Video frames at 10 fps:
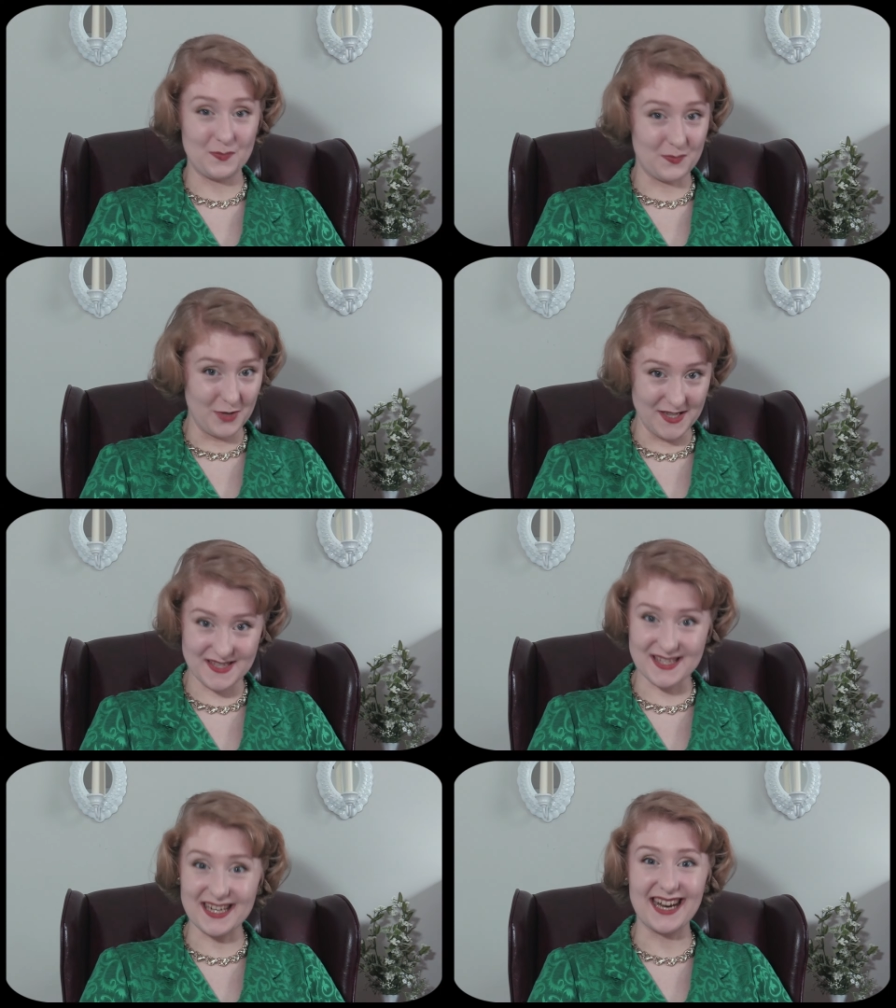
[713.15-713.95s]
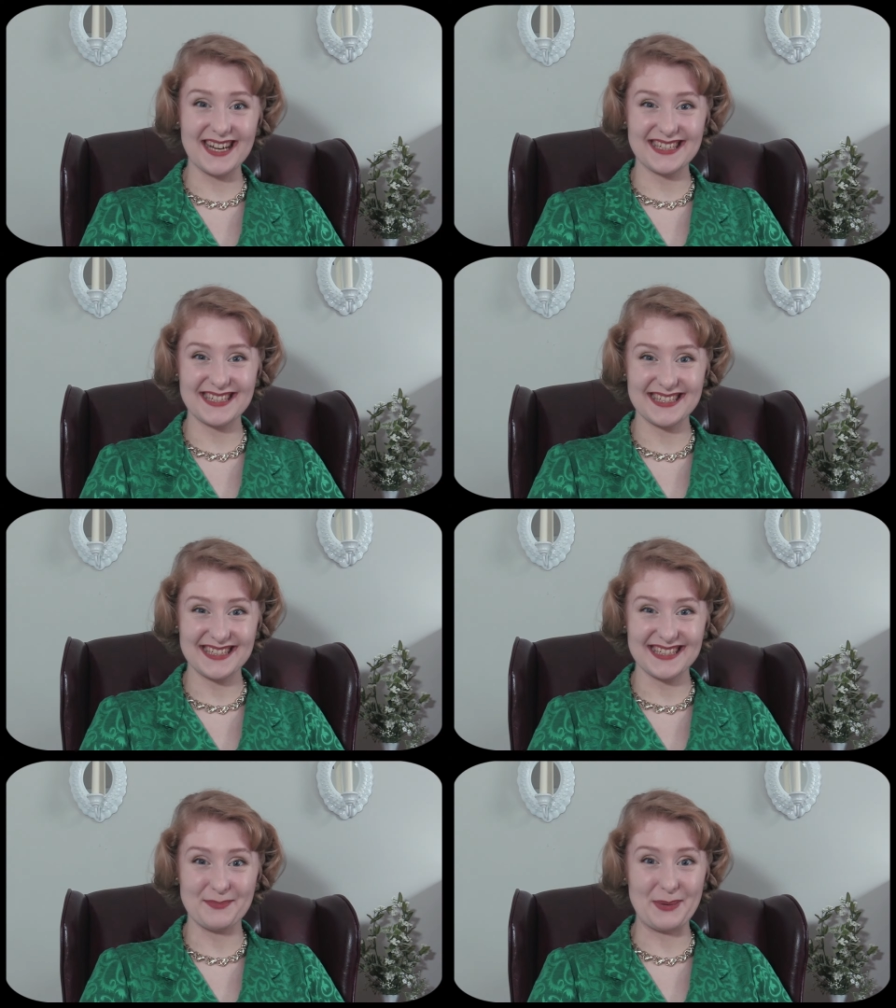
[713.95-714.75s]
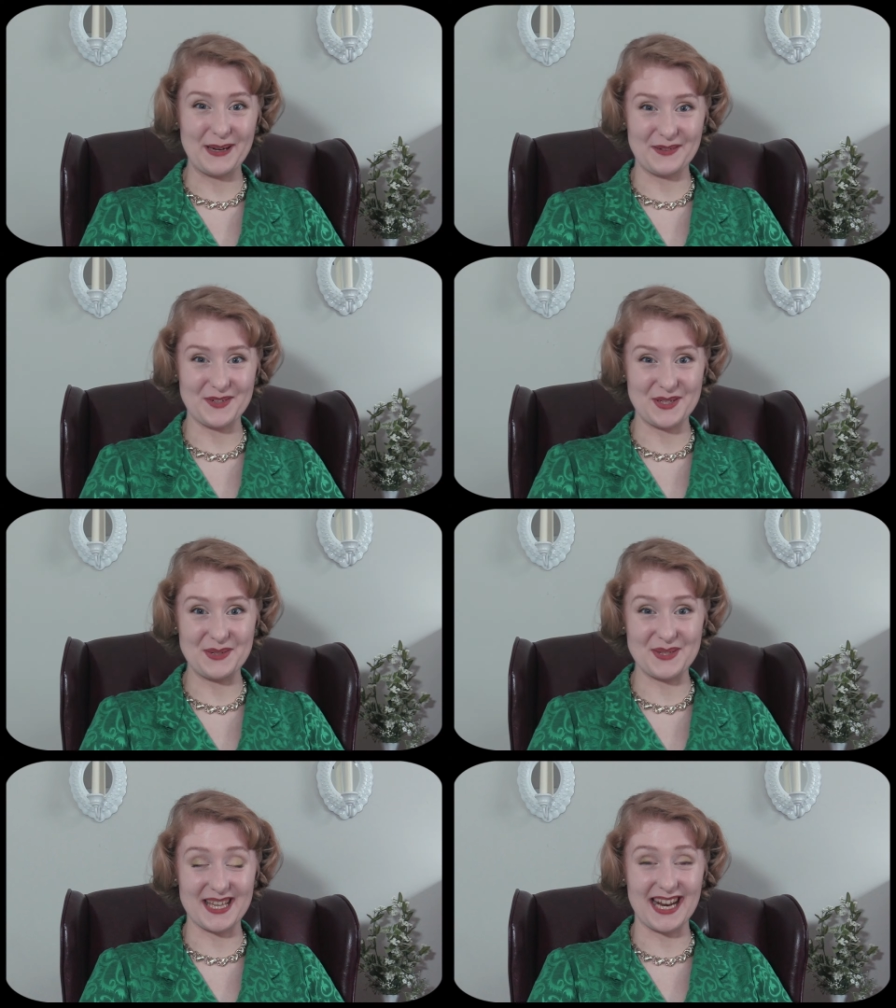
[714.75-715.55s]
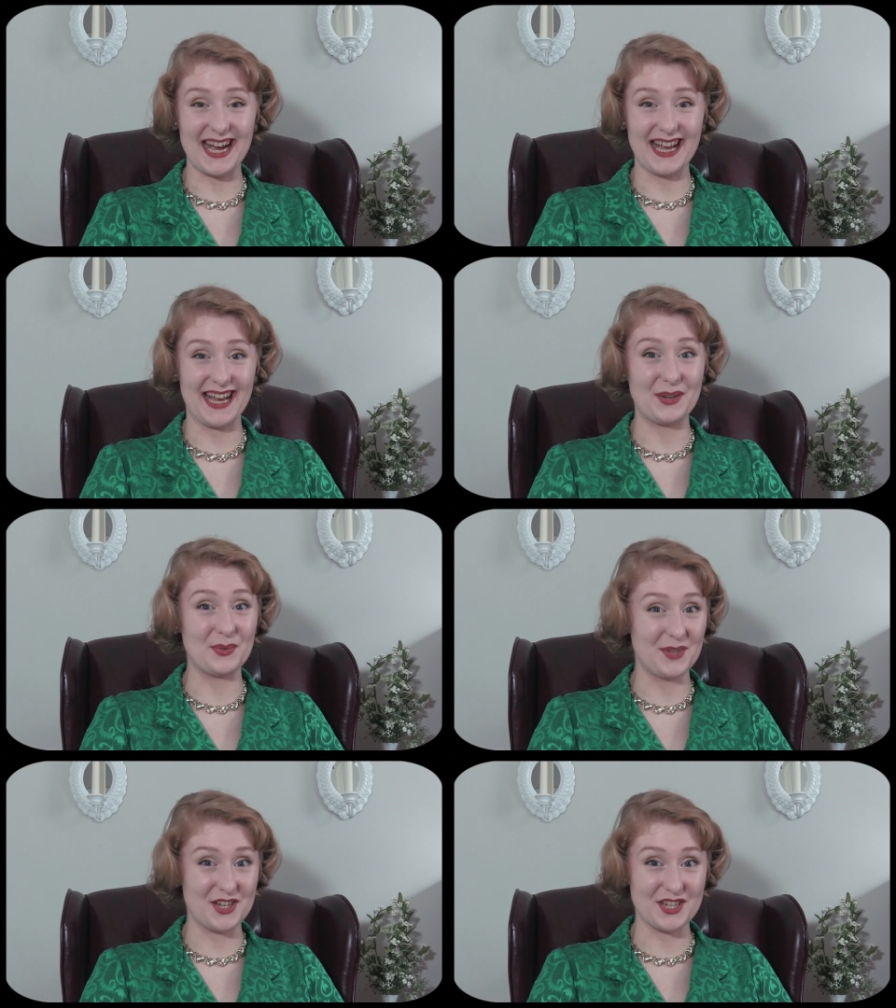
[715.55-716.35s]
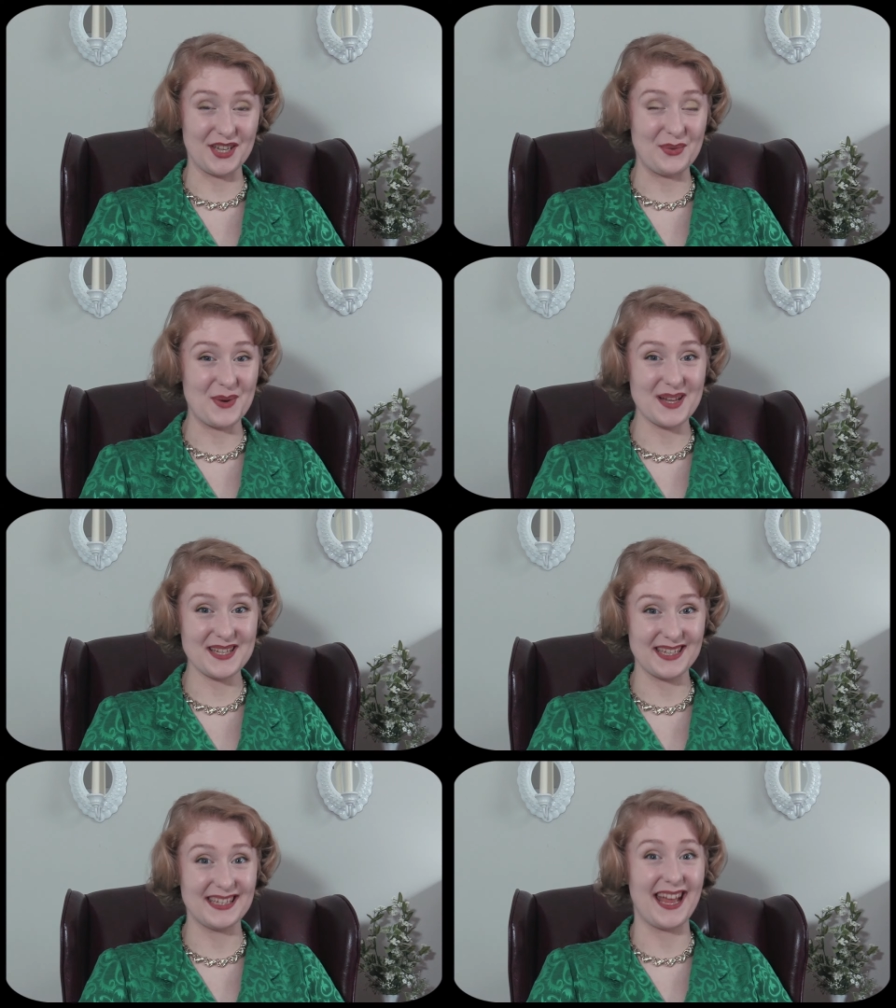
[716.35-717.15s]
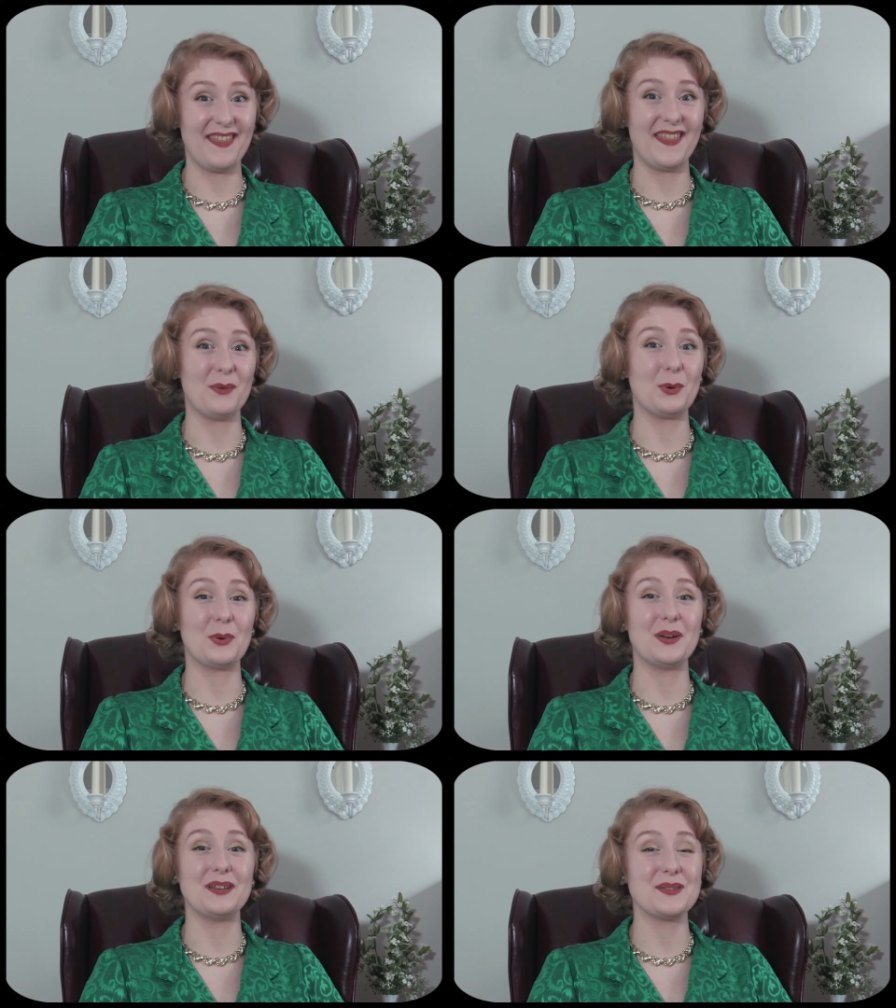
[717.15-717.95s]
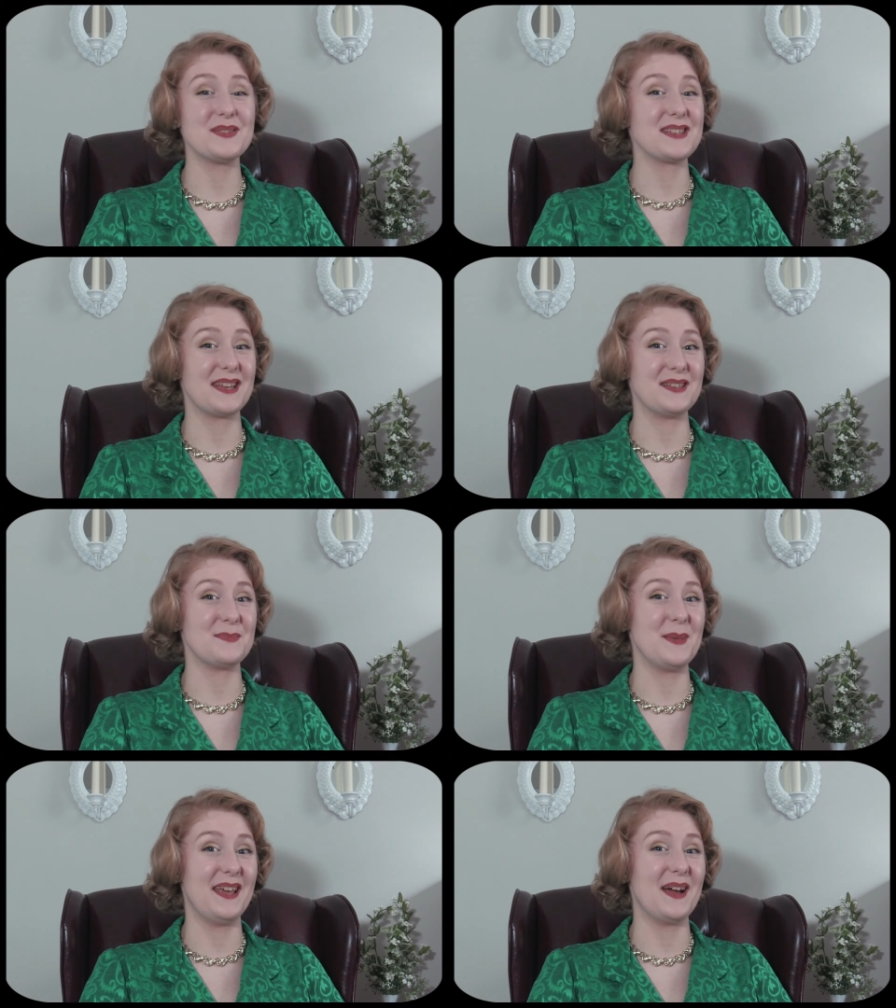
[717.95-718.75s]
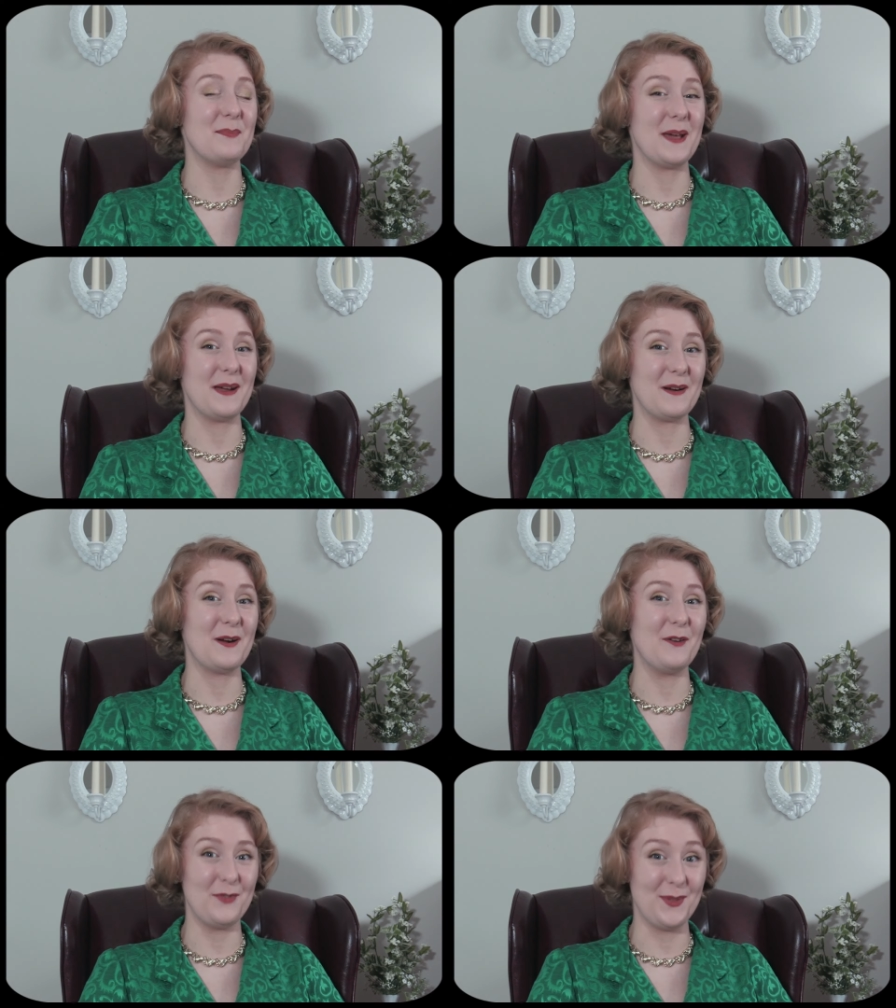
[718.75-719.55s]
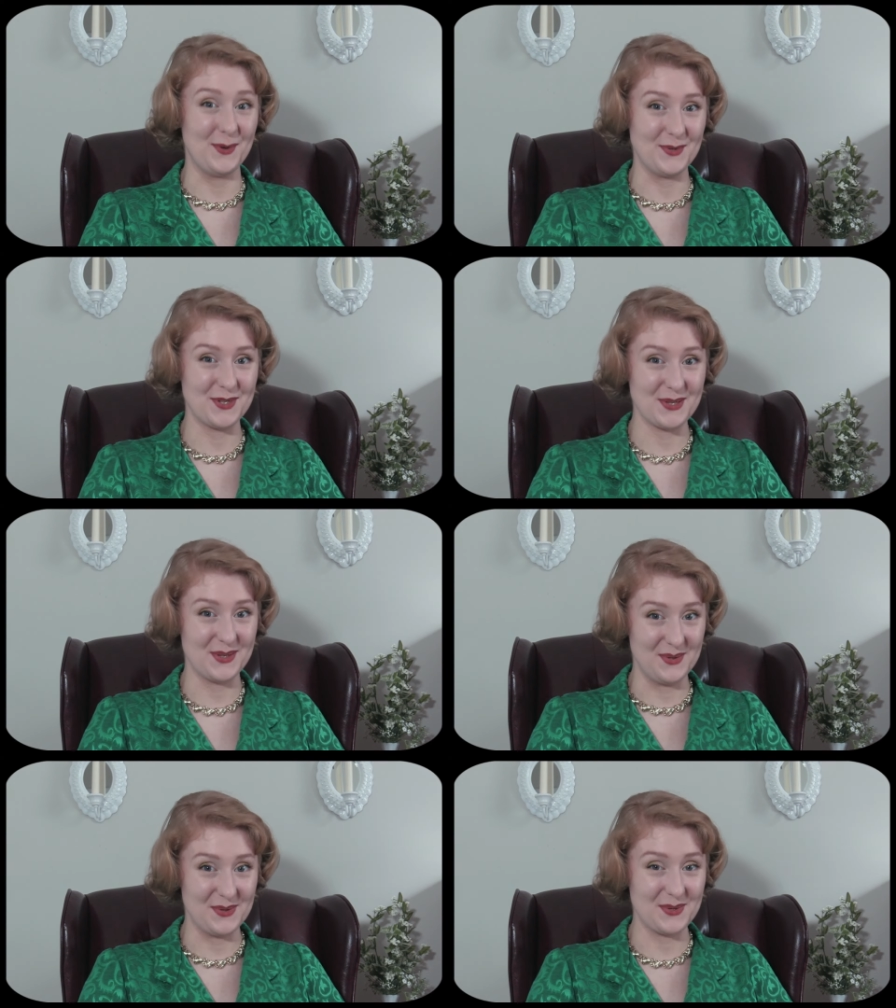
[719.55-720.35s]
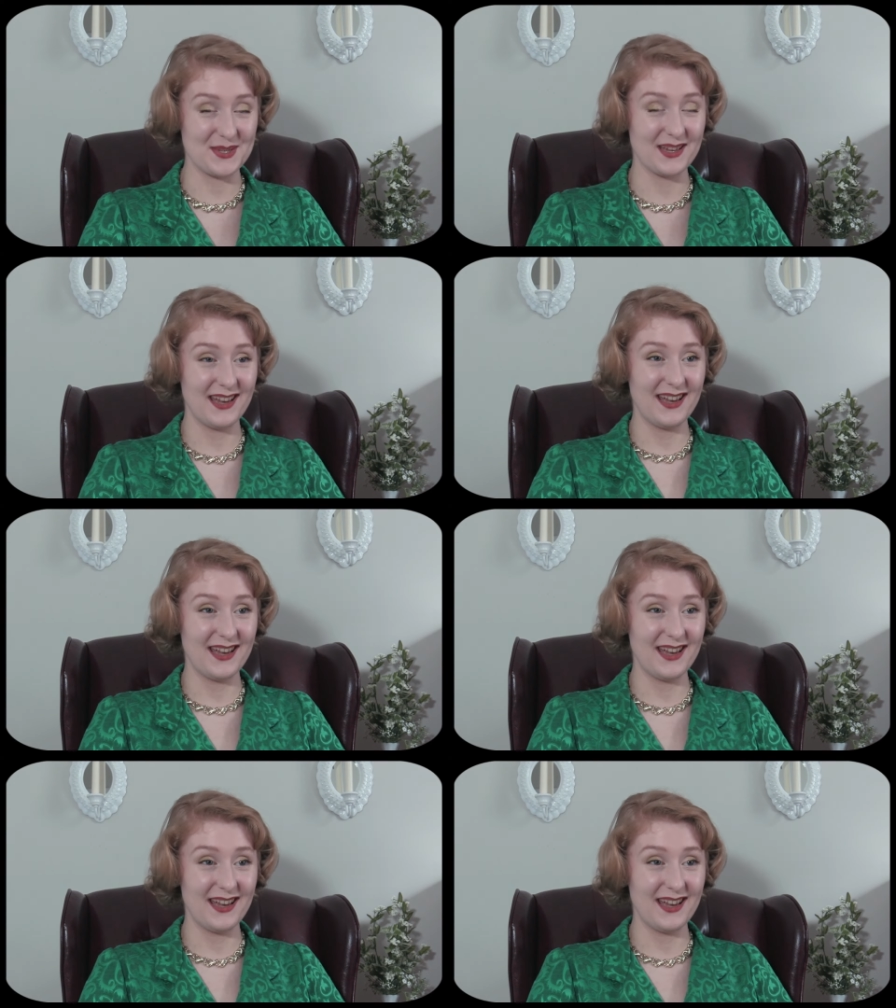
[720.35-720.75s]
restocked the pair of shoes that I had originally wanted, and they were going to send me a pair of those shoes.